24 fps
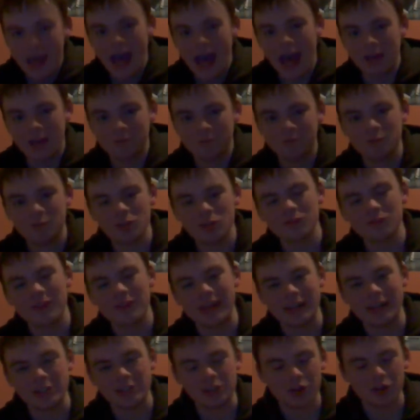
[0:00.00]
and just
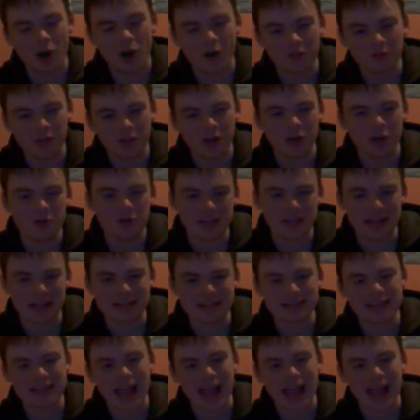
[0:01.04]
finishes off the loose ends,